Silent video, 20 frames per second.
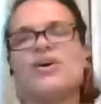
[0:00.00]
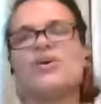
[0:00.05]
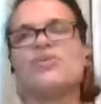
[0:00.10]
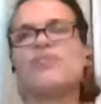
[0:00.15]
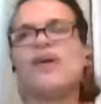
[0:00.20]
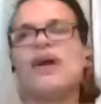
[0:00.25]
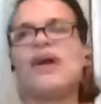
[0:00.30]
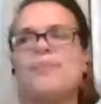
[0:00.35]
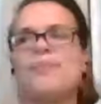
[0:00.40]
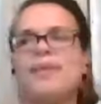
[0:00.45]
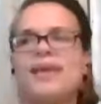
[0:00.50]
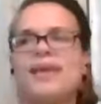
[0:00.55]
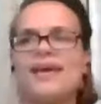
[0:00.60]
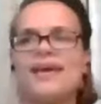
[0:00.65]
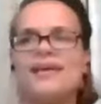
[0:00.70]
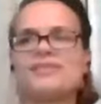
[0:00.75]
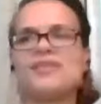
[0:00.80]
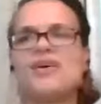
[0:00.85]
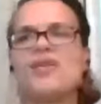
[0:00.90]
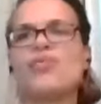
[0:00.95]
right
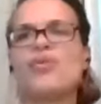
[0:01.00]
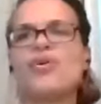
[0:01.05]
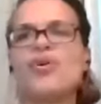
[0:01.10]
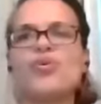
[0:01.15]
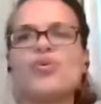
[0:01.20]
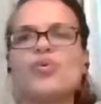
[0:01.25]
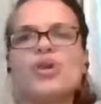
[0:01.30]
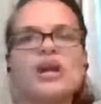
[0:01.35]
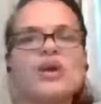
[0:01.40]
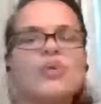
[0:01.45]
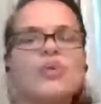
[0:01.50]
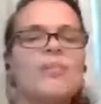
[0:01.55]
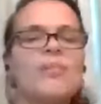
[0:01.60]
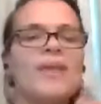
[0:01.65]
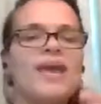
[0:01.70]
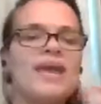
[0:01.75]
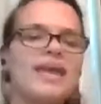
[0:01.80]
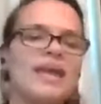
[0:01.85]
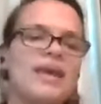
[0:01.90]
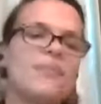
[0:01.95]
because although we are we're
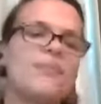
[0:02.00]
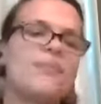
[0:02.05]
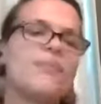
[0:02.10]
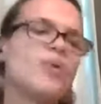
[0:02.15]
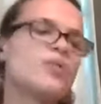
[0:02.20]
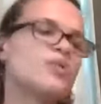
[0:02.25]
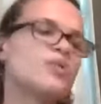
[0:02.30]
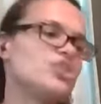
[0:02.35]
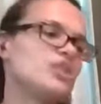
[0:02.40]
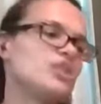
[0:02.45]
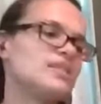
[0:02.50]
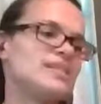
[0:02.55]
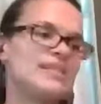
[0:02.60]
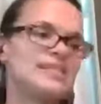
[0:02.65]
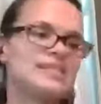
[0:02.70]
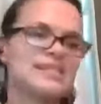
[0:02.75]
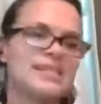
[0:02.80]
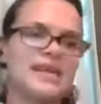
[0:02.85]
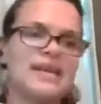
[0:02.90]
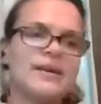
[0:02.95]
making motions
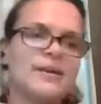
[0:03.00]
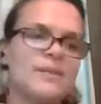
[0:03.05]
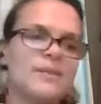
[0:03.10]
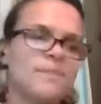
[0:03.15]
it's like